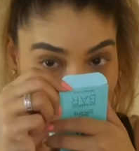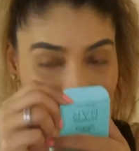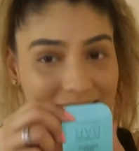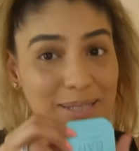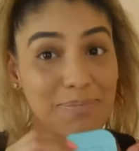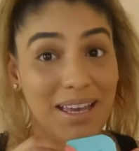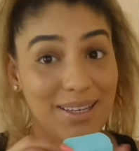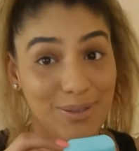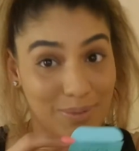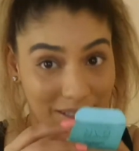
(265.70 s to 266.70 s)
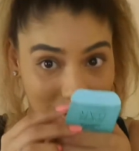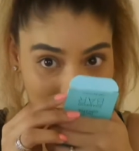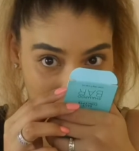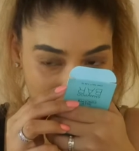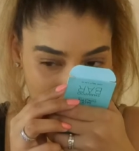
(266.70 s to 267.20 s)
it smells really good
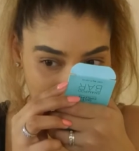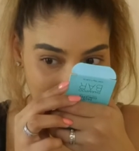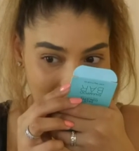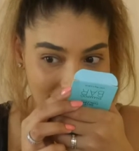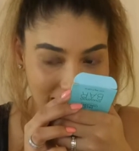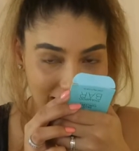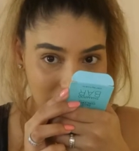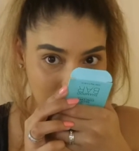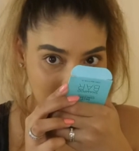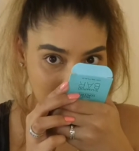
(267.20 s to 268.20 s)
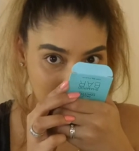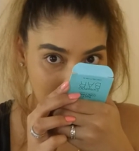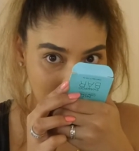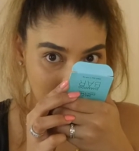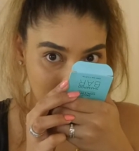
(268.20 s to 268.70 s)
though. It kind of smells a little
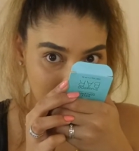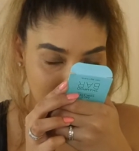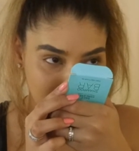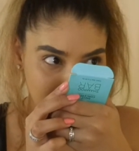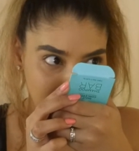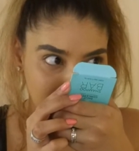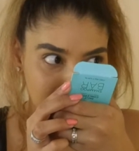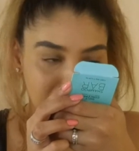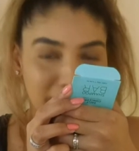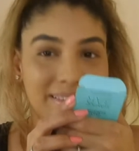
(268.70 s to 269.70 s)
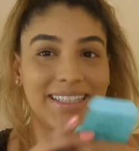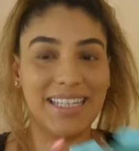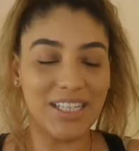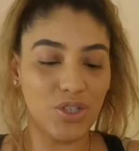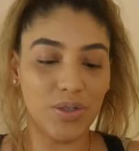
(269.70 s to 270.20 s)
bit like
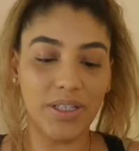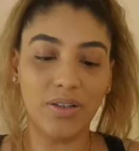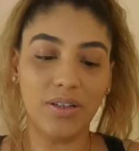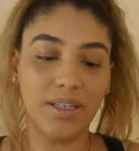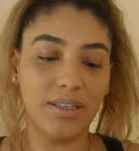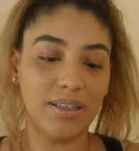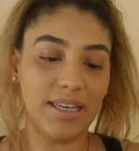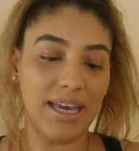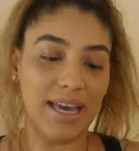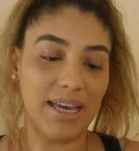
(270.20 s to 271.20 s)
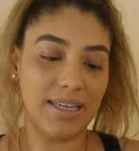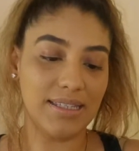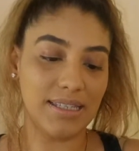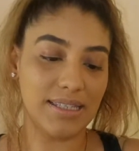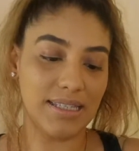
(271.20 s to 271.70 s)
tea tree oil. It
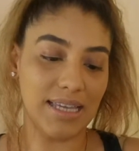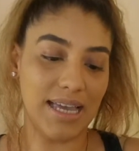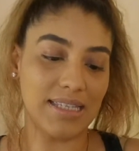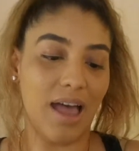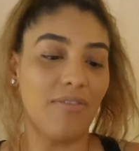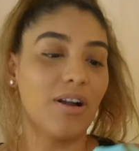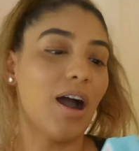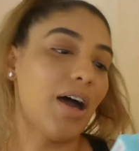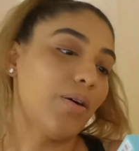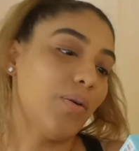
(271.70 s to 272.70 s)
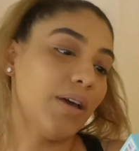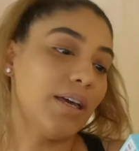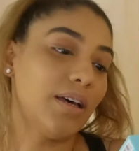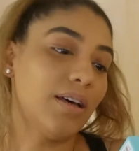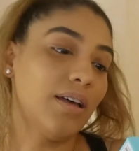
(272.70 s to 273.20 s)
says it has avocado
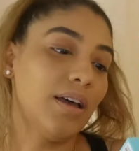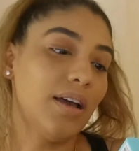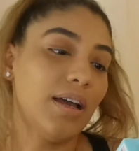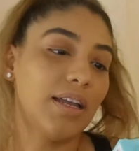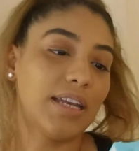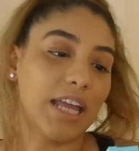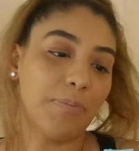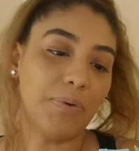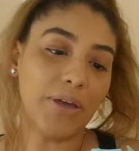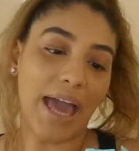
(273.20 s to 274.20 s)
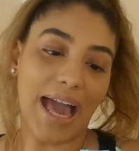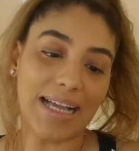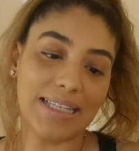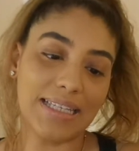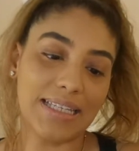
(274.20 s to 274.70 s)
oil, maple
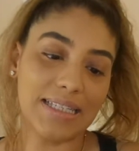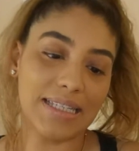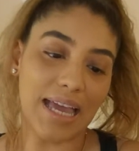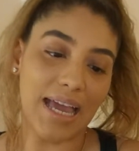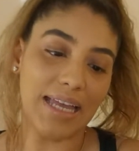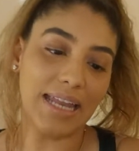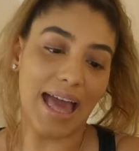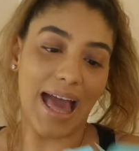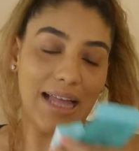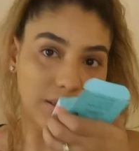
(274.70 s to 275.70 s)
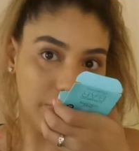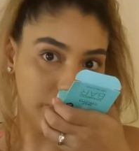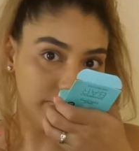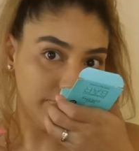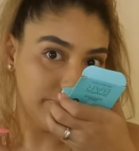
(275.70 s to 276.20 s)
cactus, and aloe.
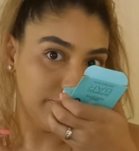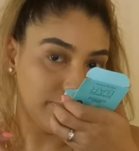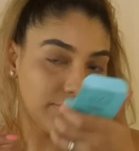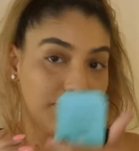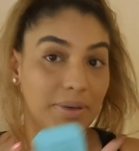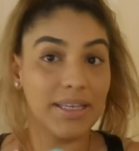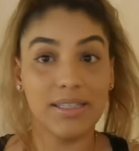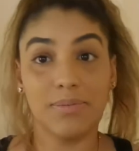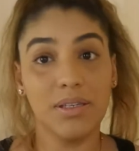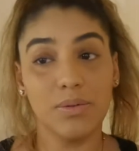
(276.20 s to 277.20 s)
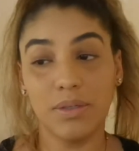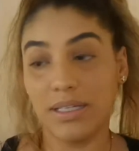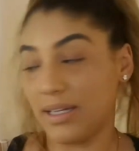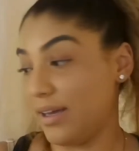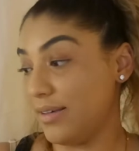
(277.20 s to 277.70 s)
But it smells really
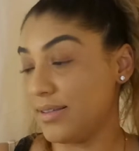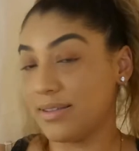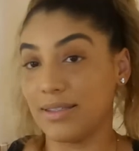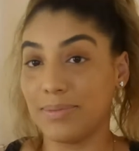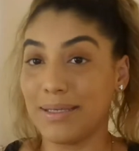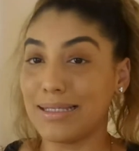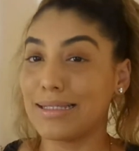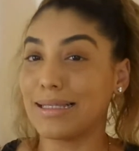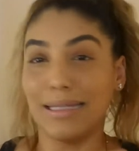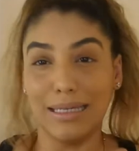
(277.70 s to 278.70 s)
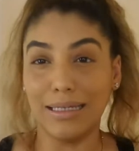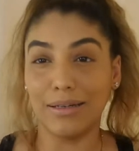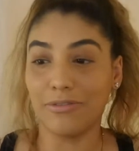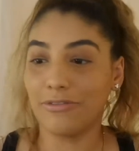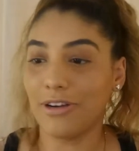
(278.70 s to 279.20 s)
nice. It smells clean
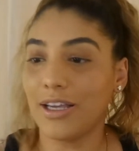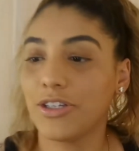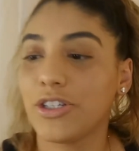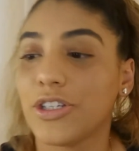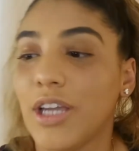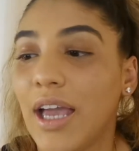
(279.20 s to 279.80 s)
and fresh.